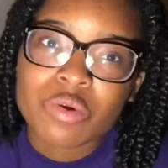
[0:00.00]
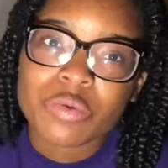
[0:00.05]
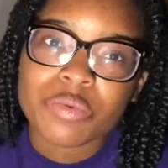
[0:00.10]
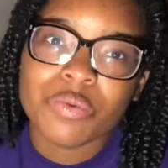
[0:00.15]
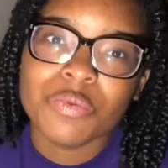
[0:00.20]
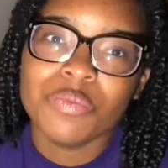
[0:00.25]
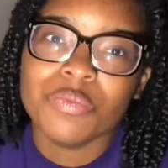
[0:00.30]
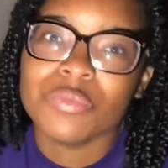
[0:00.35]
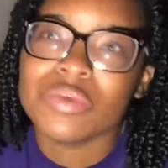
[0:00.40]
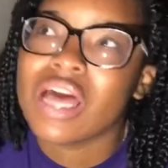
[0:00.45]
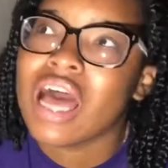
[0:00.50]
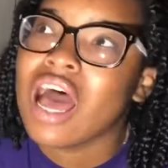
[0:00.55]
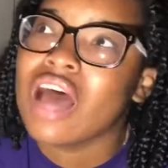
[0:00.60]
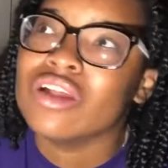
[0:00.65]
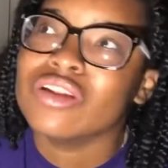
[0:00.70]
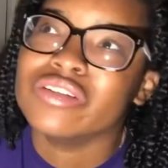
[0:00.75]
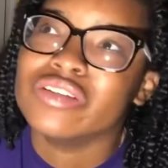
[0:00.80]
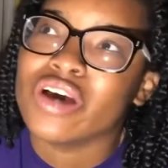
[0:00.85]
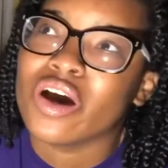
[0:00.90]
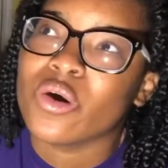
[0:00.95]
would.
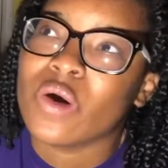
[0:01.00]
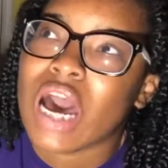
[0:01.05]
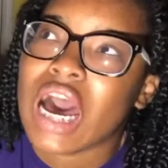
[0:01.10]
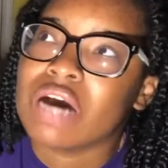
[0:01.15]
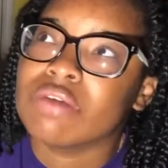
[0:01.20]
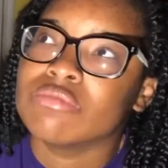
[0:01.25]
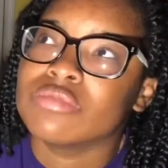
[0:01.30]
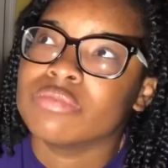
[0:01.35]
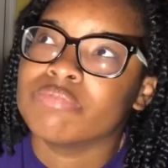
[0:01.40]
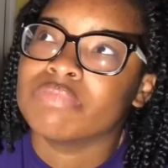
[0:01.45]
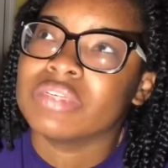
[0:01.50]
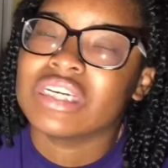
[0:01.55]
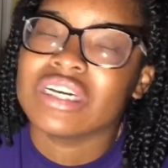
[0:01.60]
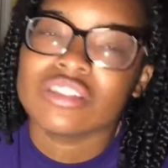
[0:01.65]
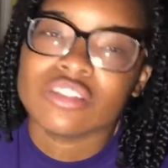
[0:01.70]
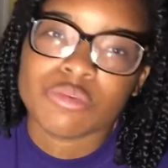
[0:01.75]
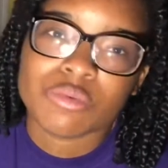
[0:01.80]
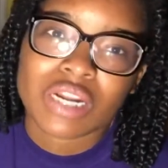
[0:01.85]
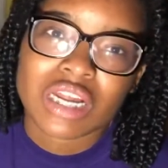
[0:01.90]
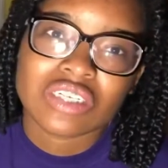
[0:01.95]
No, I would,
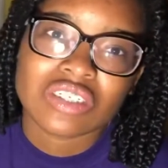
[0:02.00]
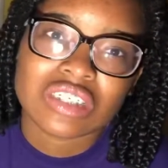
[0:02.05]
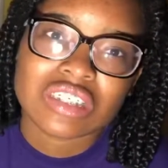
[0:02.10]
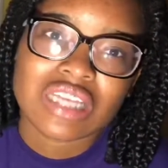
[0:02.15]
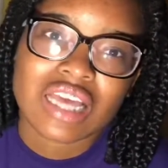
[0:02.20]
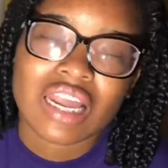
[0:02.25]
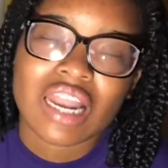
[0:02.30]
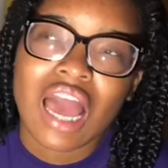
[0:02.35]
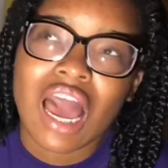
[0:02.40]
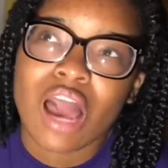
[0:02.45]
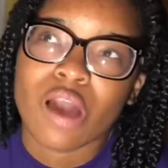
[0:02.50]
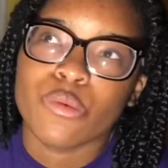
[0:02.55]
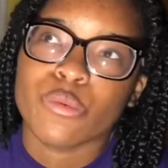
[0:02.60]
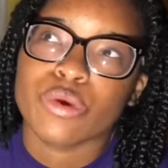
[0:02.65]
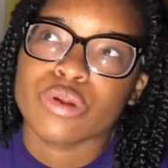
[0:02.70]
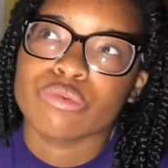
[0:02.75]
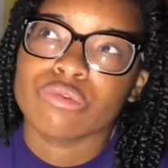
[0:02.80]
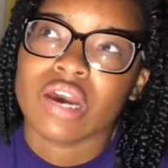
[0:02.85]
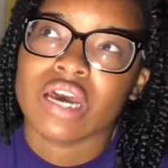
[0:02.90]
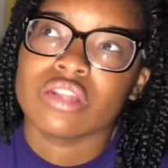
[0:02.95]
because of what I just said. I
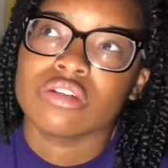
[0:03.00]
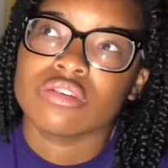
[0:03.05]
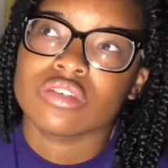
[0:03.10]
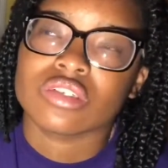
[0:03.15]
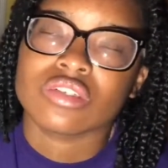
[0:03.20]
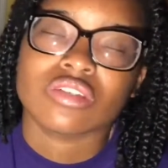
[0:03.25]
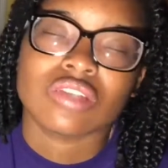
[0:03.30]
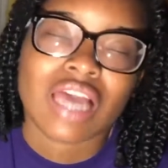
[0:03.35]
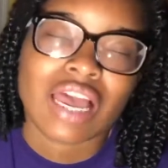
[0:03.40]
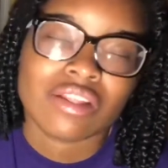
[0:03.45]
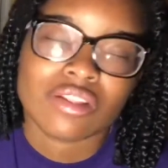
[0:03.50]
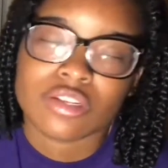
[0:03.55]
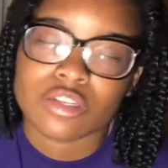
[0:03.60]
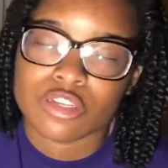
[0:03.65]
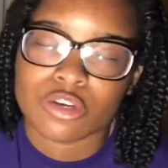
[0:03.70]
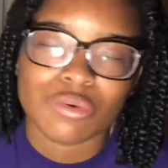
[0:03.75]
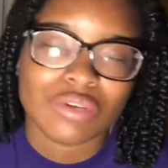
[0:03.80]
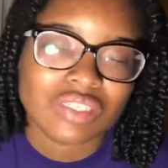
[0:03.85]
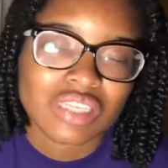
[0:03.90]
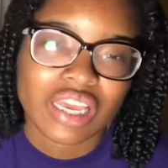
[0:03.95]
would rather just have to
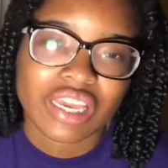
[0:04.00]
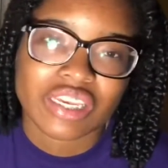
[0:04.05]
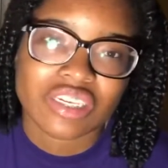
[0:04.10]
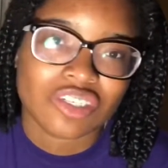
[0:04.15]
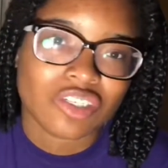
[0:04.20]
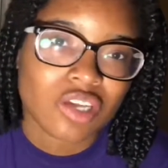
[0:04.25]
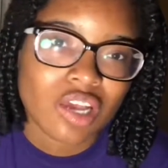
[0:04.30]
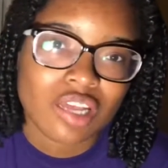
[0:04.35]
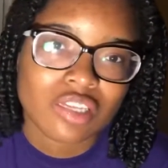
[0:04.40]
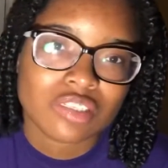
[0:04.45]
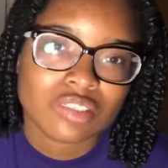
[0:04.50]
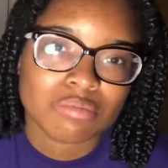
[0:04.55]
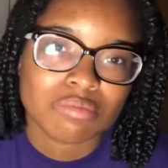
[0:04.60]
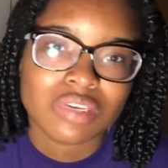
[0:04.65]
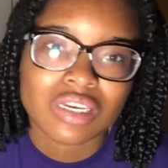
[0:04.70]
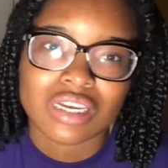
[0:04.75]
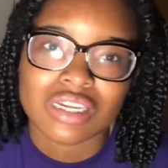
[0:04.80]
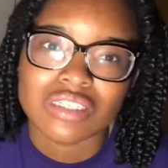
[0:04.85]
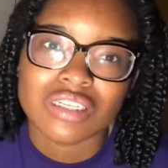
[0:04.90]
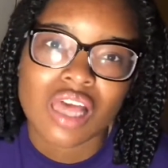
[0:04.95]
deal with taking shots,
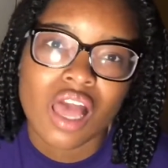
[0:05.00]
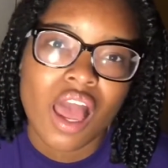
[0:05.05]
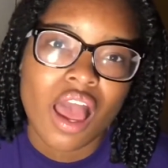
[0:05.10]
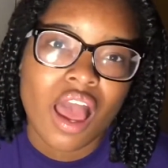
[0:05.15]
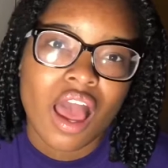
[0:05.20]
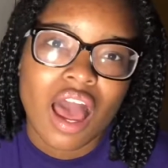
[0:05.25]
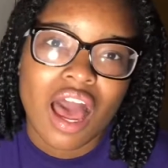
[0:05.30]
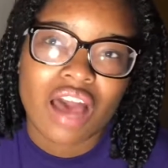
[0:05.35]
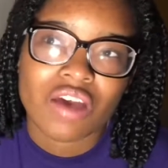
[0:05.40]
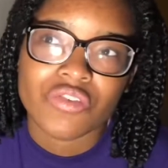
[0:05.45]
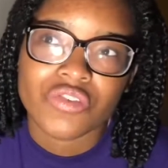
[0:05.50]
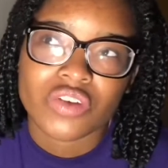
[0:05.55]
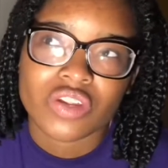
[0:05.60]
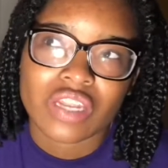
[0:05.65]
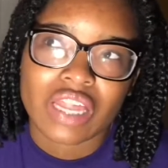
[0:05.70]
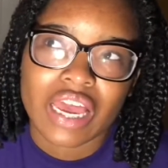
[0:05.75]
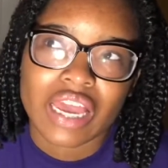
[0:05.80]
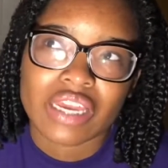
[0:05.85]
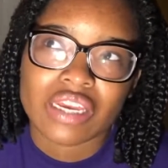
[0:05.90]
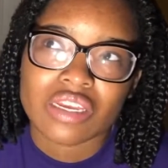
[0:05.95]
because I feel
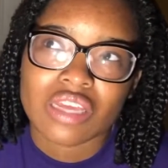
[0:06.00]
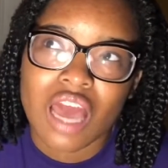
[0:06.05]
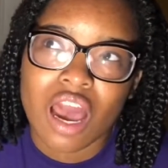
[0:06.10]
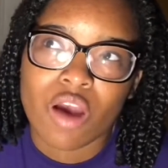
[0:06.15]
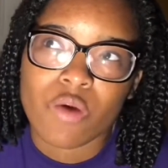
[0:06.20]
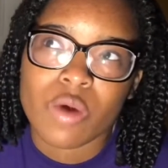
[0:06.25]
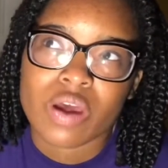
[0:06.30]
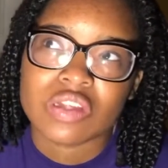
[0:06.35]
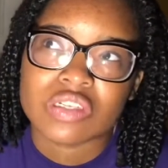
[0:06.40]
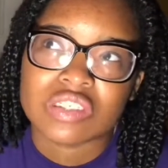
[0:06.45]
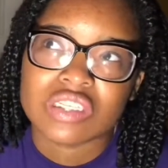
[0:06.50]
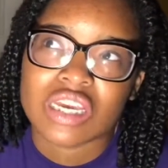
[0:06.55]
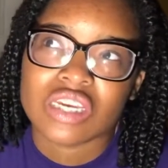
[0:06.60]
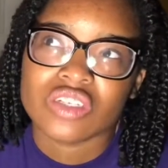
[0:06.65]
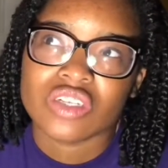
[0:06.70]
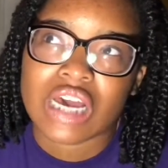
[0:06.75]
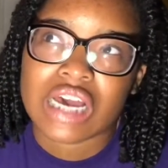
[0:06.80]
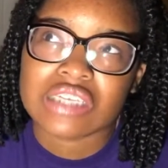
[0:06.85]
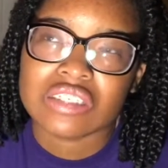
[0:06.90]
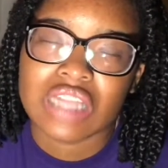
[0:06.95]
like I'd rather just take
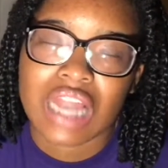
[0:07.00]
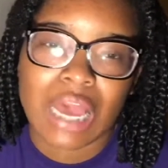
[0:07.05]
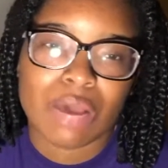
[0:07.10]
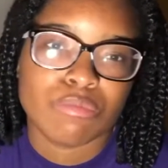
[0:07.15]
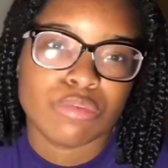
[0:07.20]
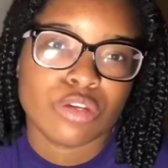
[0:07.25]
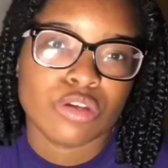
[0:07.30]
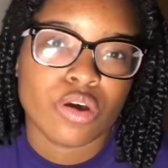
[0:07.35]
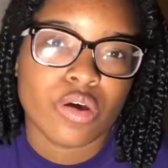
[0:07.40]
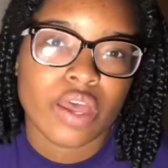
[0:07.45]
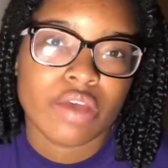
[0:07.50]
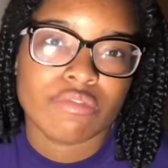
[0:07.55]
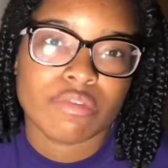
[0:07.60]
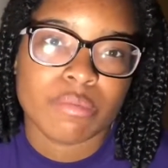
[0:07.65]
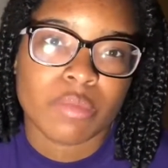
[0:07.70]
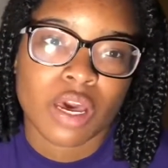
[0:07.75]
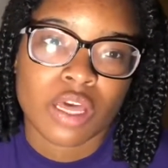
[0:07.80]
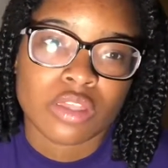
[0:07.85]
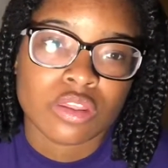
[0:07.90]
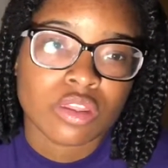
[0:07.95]
shots than having to go every
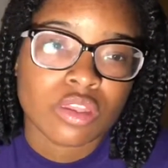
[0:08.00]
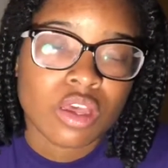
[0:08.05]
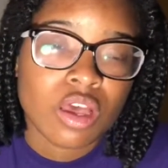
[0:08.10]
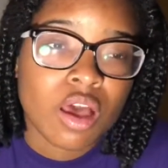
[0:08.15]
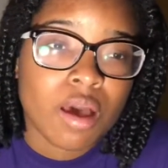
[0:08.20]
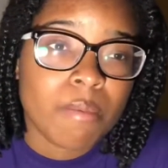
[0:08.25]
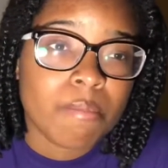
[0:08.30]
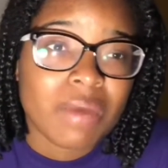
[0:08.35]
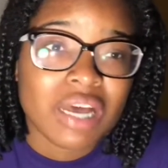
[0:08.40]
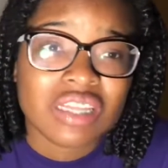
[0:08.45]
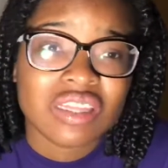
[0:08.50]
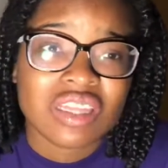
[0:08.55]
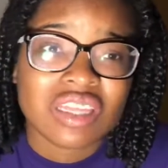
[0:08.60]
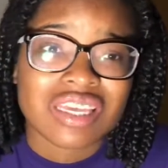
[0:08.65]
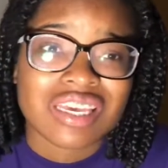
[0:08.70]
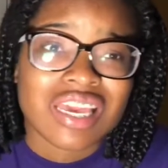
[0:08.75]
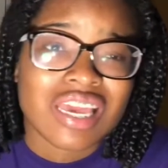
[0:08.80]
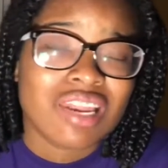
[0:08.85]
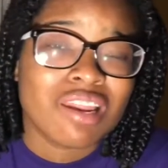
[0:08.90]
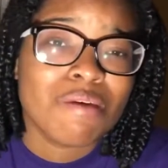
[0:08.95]

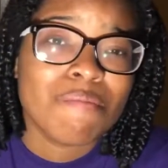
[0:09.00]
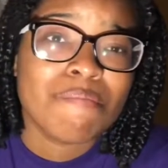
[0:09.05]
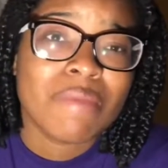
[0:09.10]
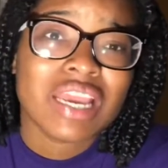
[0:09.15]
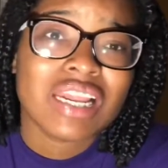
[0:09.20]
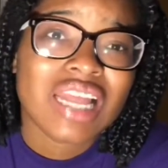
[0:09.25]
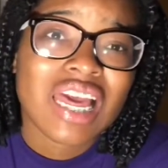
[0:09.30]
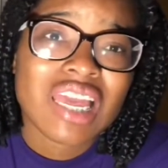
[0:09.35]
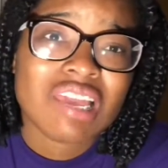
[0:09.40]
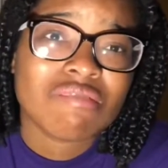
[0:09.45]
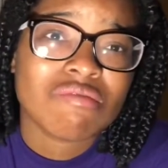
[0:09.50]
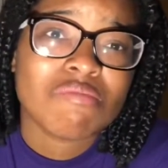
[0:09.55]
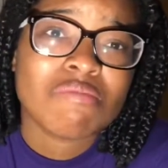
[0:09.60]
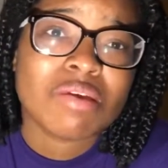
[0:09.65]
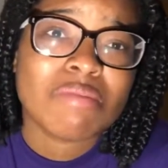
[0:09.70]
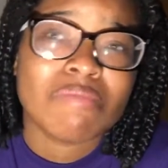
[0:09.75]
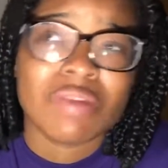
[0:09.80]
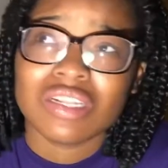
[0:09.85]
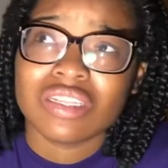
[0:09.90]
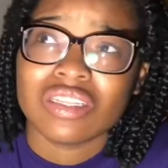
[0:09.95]
monthly, and it may not even
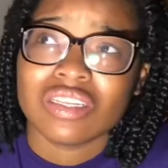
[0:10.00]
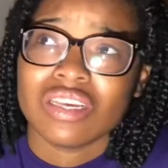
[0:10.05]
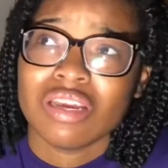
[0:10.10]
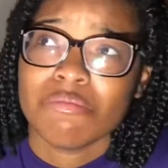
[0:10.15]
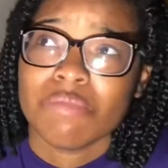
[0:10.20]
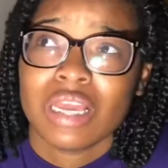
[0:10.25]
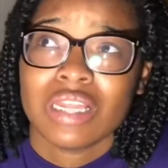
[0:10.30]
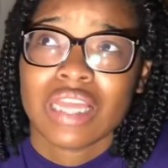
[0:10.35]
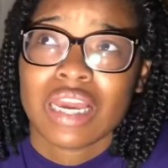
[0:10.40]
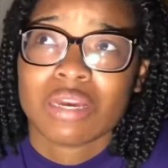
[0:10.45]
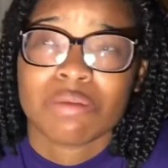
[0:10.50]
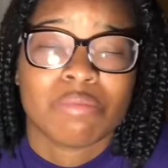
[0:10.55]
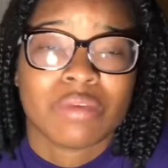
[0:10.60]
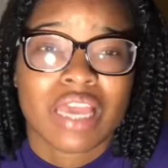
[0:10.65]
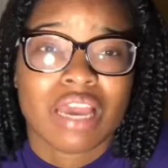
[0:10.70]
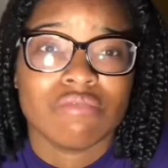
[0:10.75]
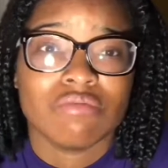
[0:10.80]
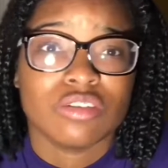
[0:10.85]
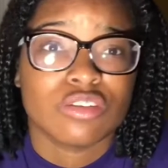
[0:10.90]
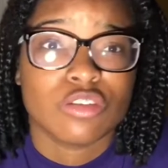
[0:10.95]
be monthly. It may like be
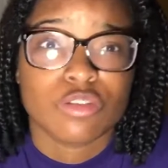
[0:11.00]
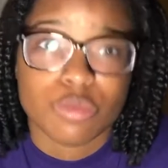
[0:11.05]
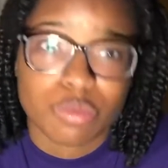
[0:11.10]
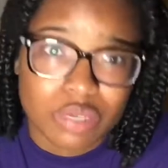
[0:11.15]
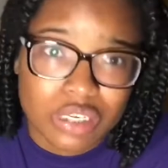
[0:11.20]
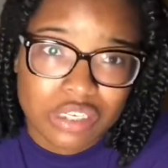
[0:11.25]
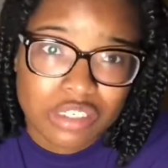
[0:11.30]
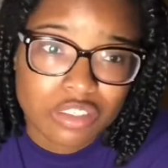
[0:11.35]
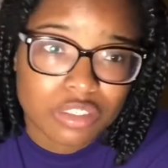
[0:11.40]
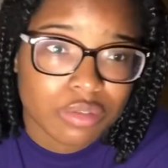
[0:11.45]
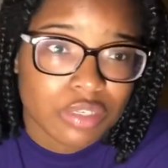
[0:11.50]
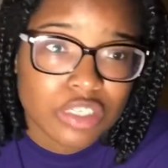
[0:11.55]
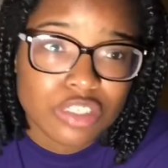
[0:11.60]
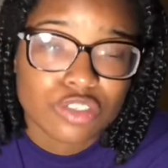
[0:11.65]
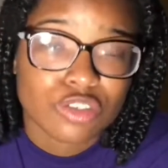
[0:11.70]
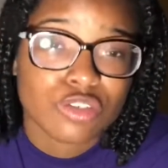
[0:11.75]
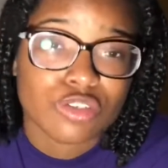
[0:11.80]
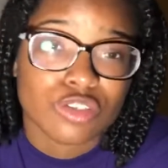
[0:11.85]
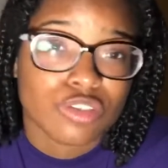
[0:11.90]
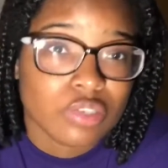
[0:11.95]
every 2 weeks,
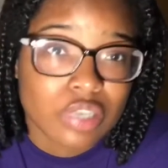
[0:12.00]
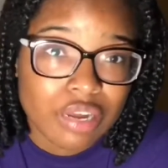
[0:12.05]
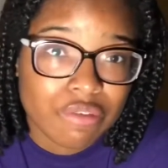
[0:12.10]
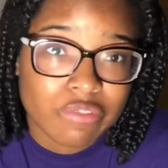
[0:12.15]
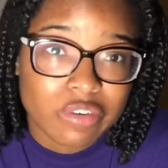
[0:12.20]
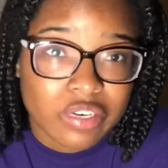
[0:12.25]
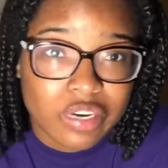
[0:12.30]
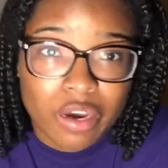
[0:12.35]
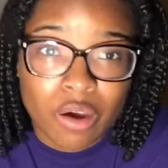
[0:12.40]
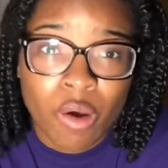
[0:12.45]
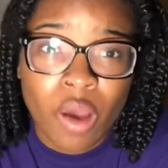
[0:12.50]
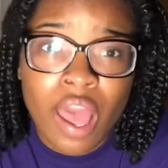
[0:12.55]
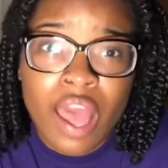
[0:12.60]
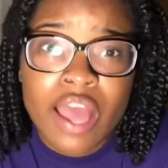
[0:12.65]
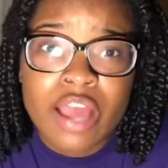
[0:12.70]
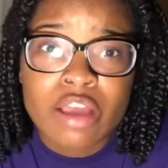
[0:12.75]
because you never know.